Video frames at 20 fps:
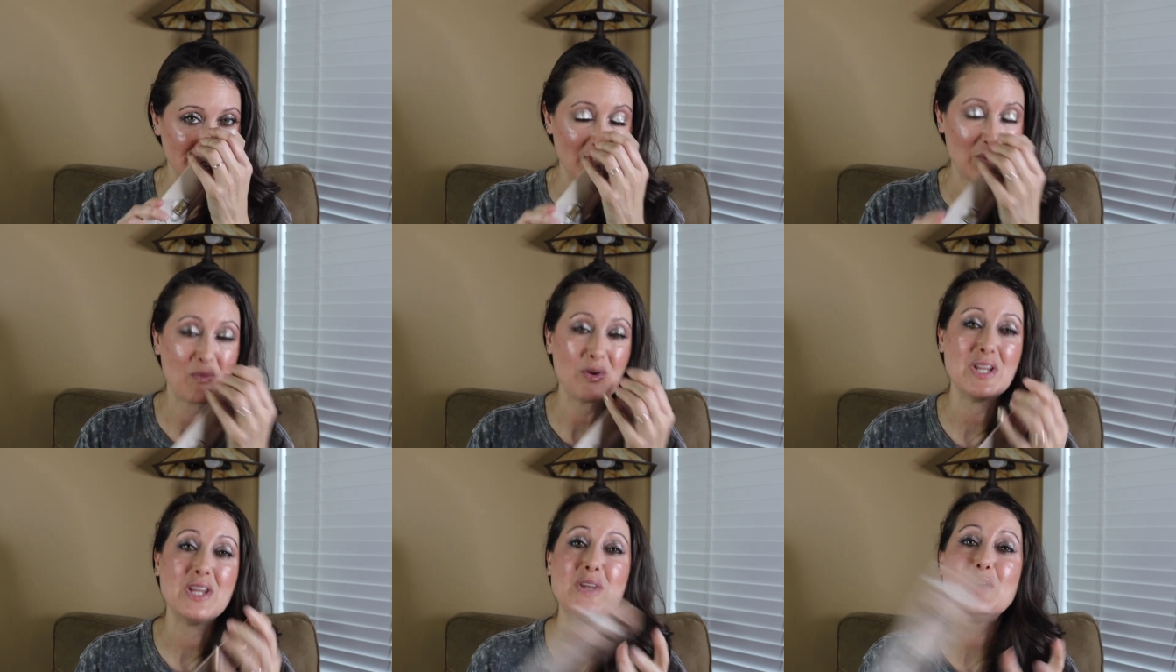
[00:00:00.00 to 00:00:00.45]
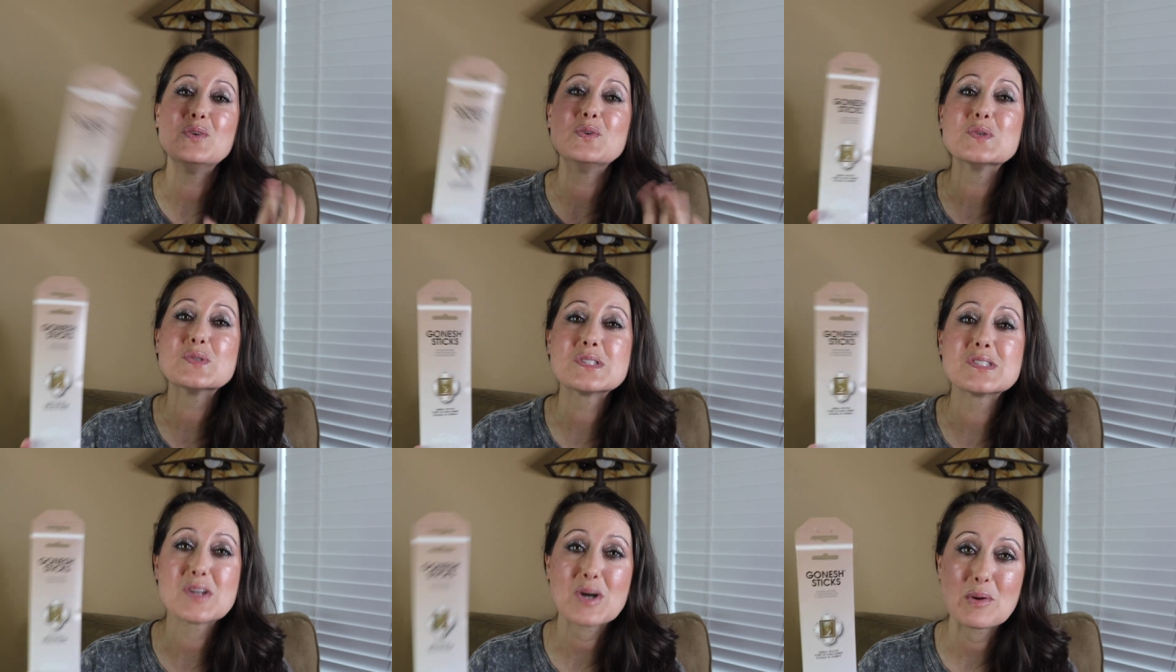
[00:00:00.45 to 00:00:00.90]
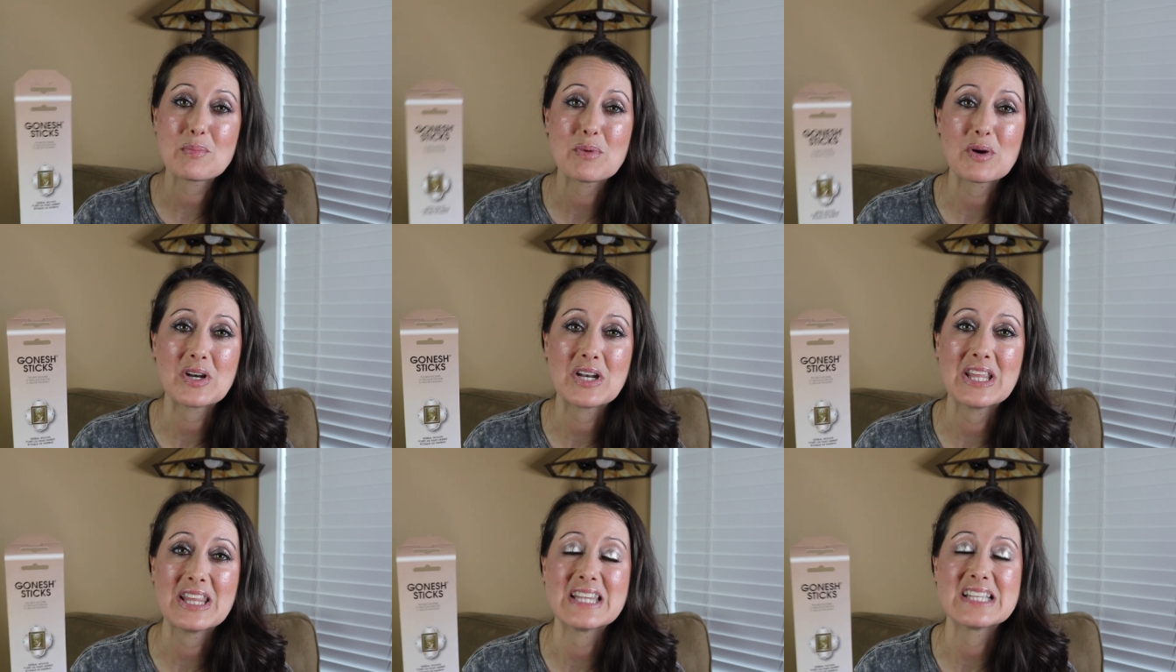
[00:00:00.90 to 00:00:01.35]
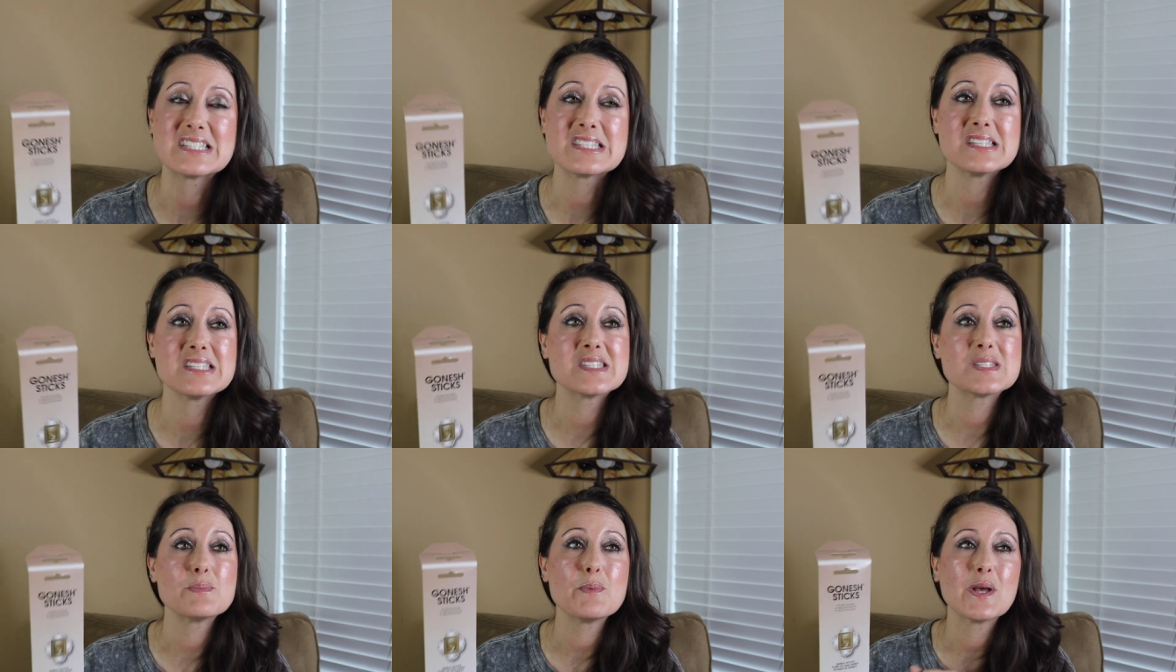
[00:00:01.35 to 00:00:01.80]
when you start burning this,
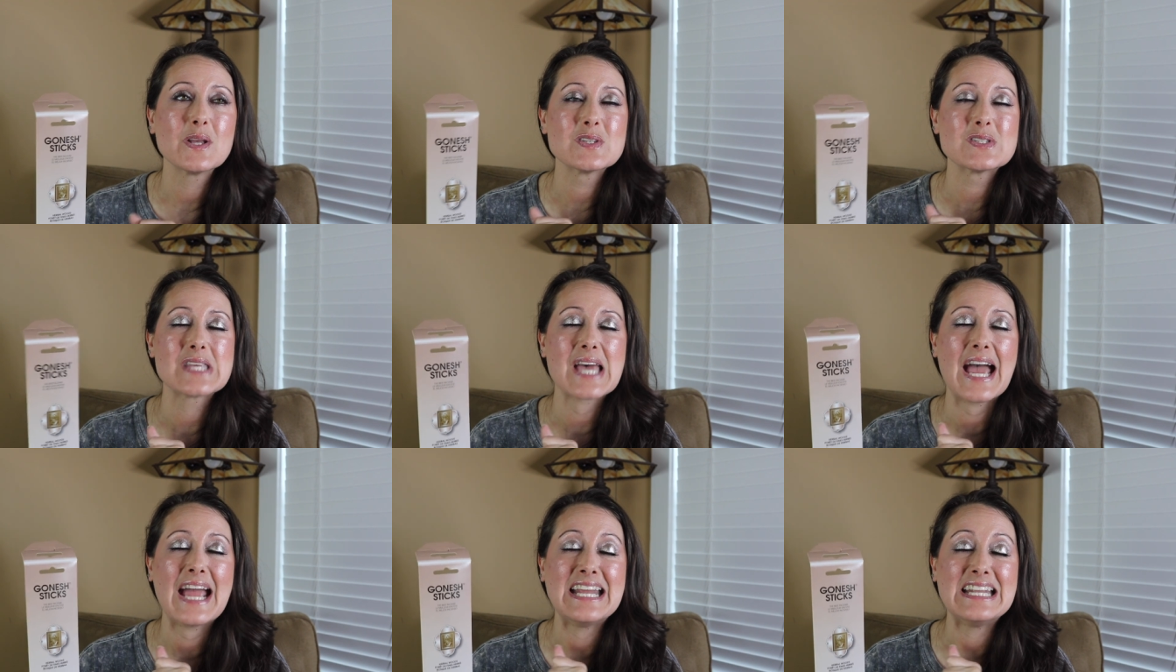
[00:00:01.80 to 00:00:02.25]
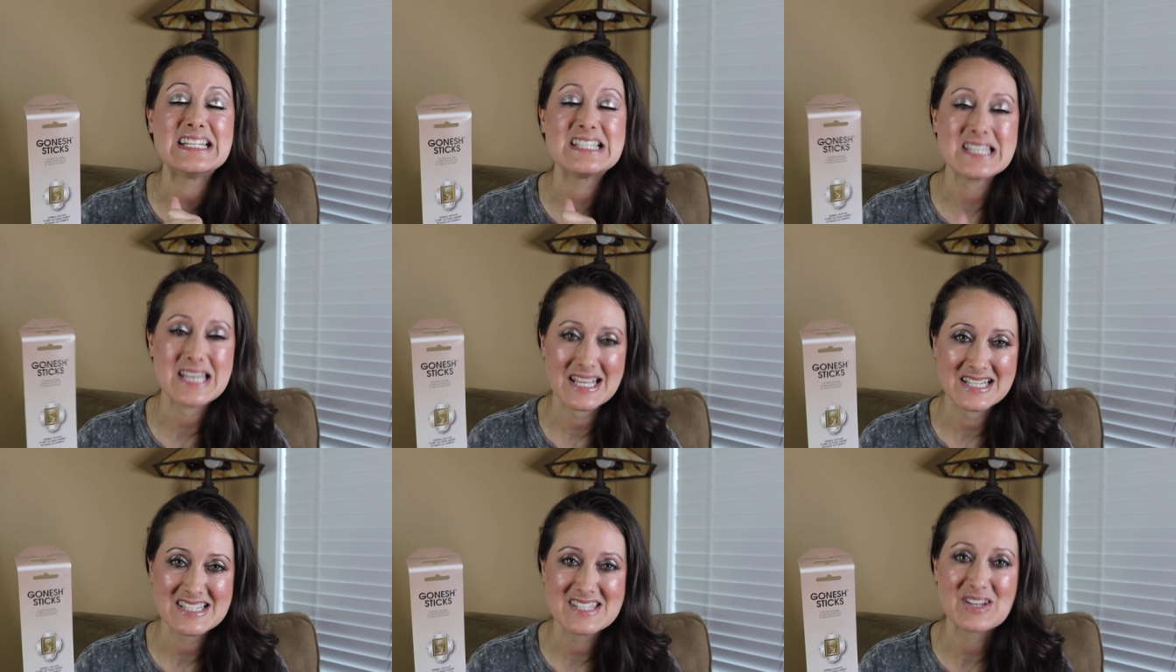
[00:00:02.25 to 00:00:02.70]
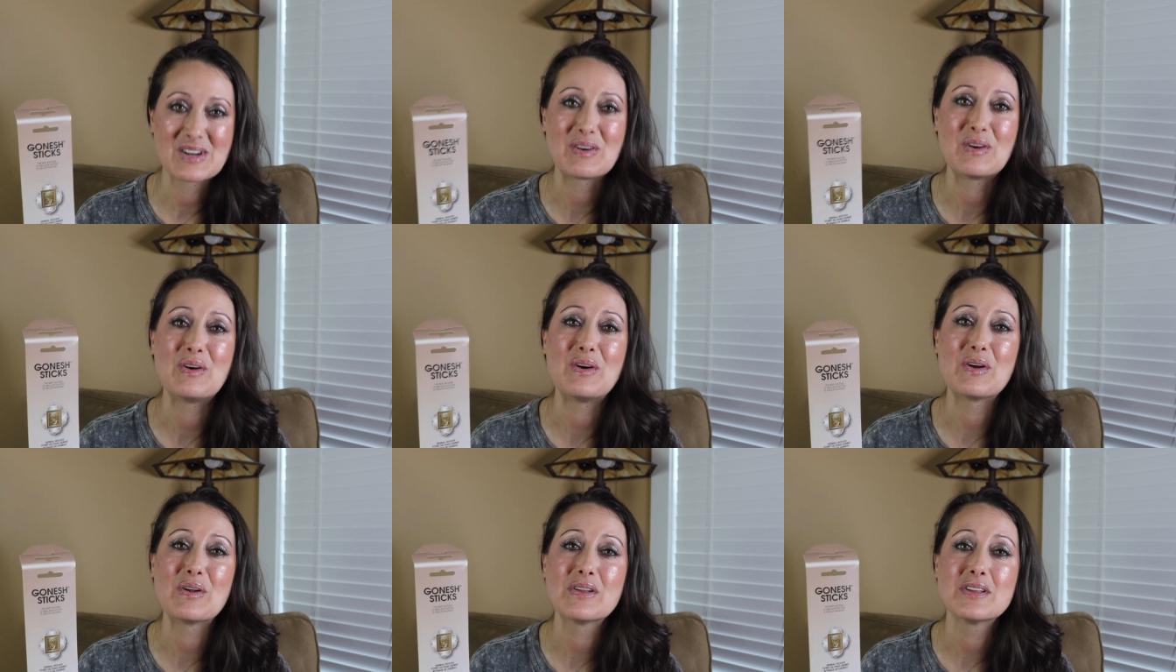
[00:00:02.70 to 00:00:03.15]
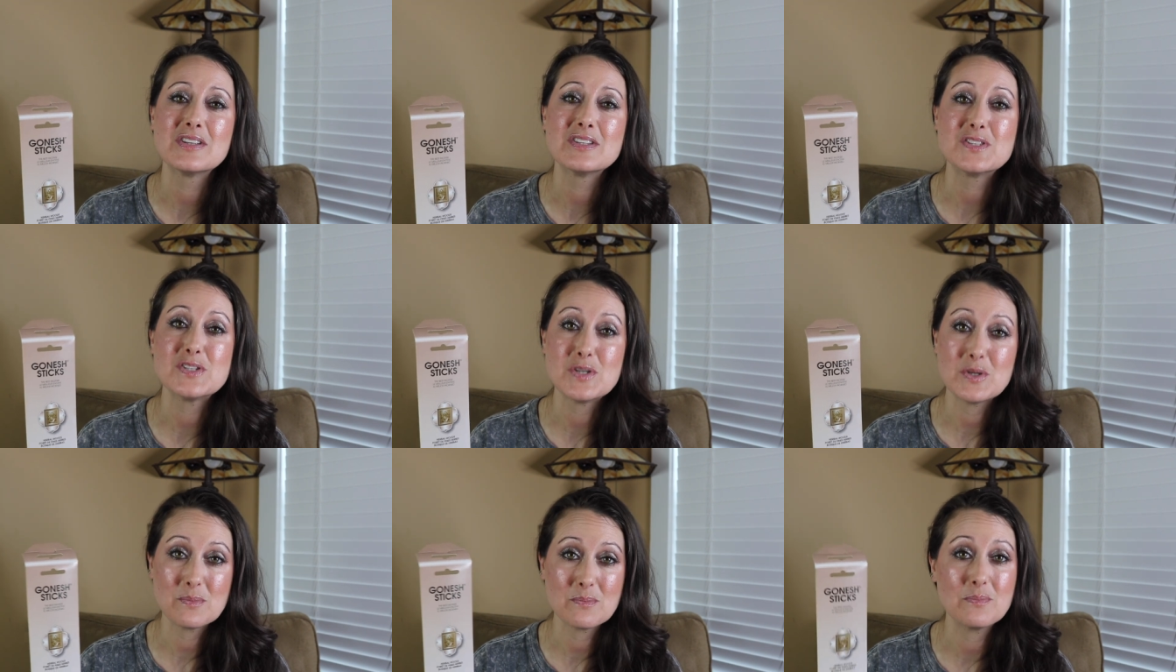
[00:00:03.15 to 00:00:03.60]
it smells identical
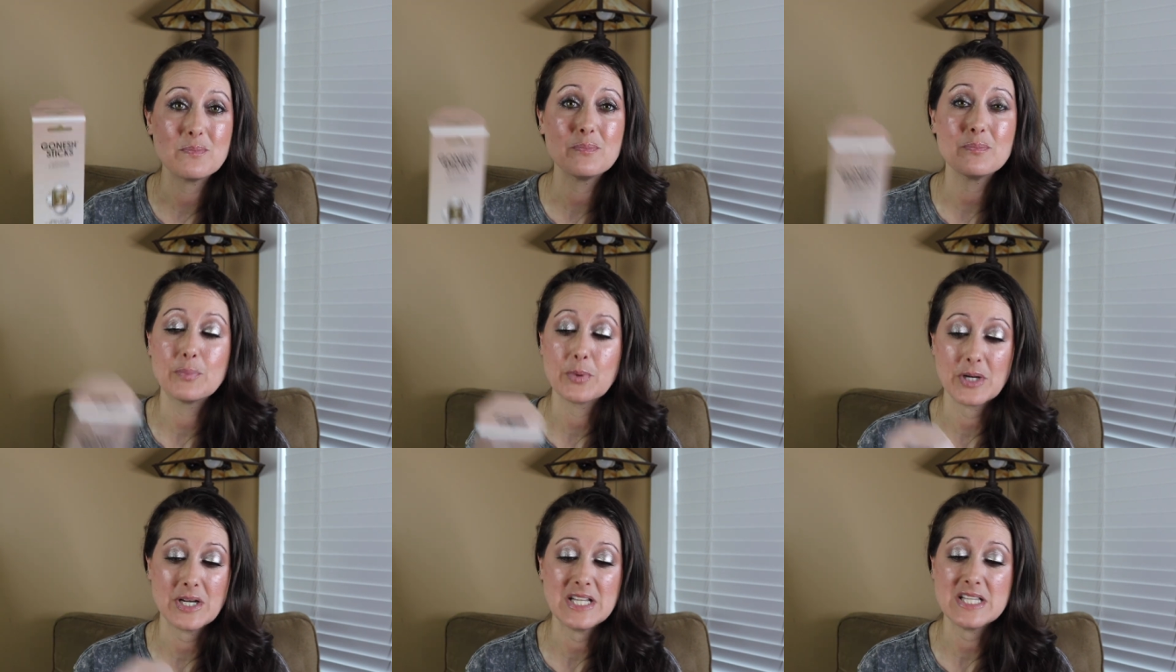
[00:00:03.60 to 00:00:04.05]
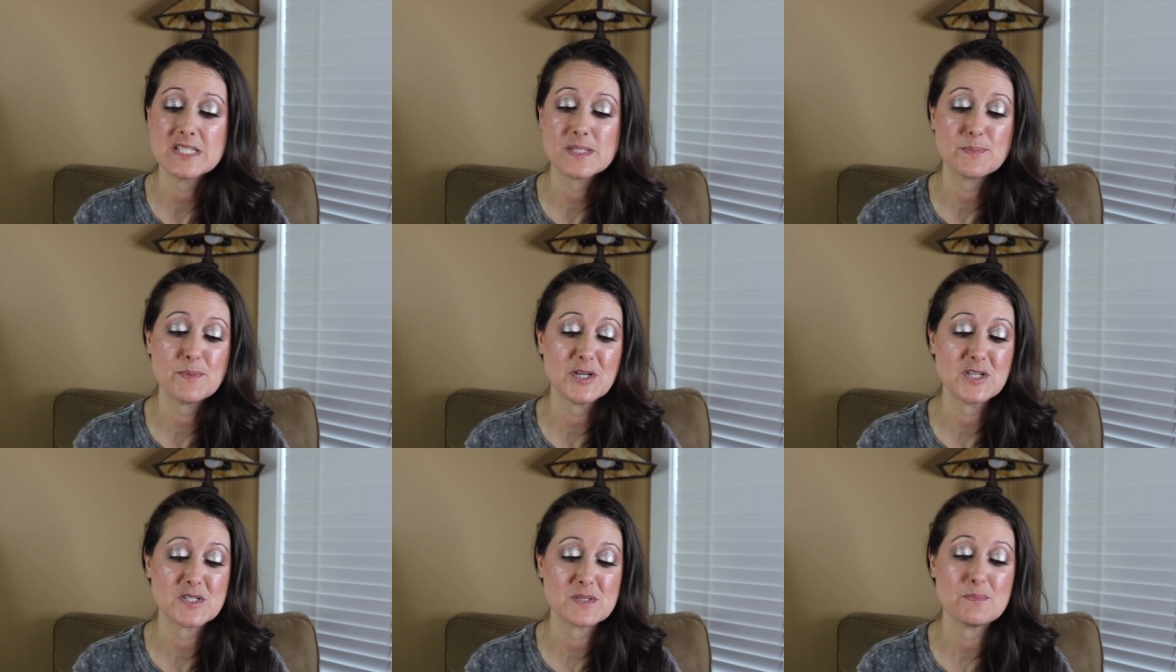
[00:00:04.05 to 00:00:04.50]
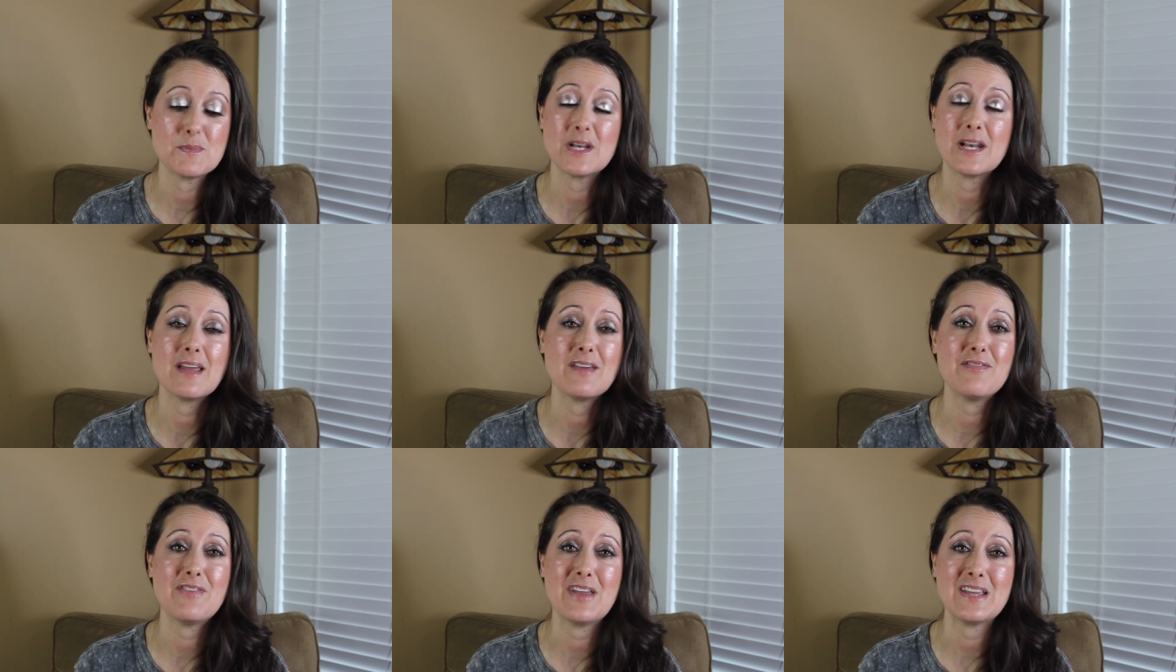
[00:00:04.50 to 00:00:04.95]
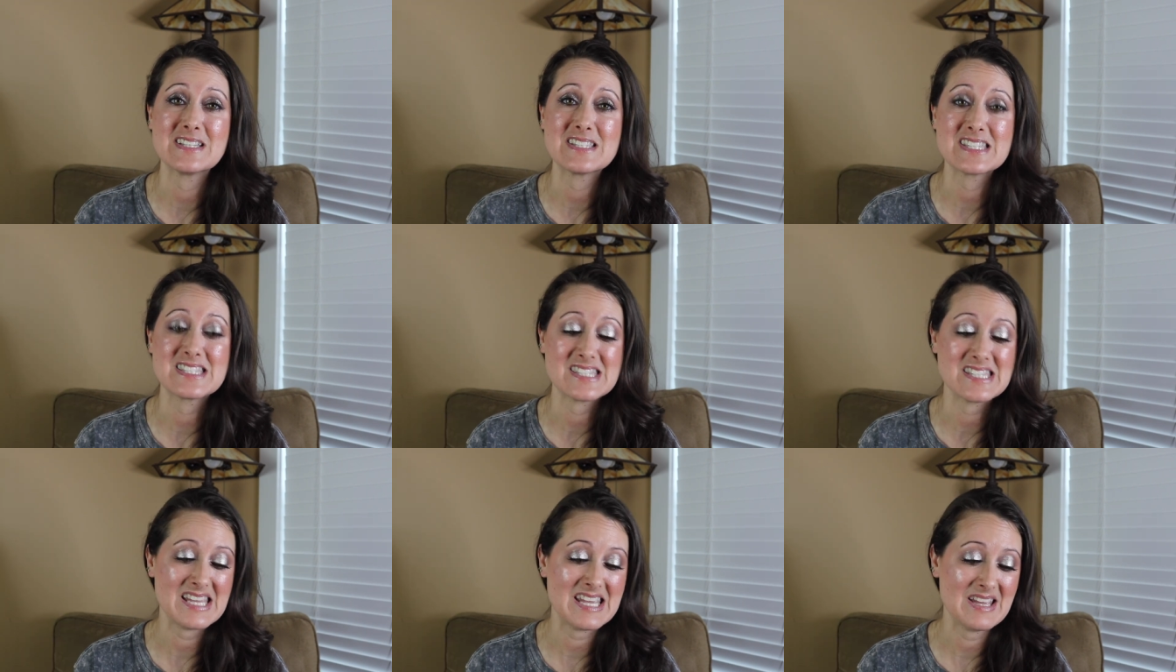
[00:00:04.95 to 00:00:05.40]
to Britney Spears Midnight
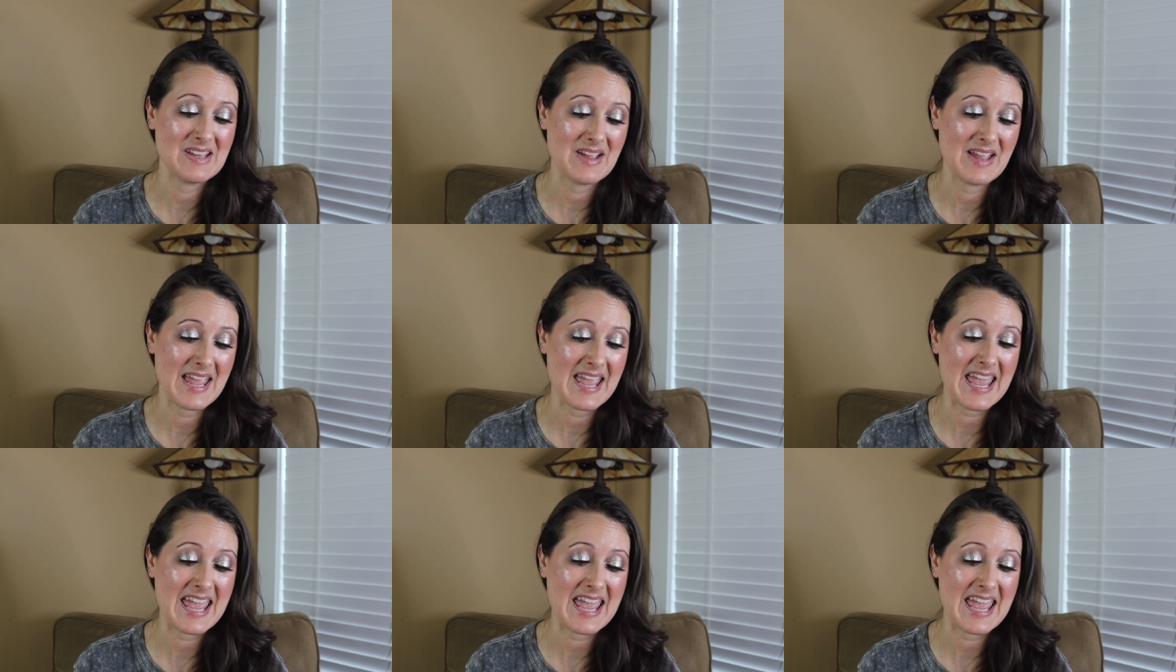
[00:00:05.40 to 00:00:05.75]
Fantasy.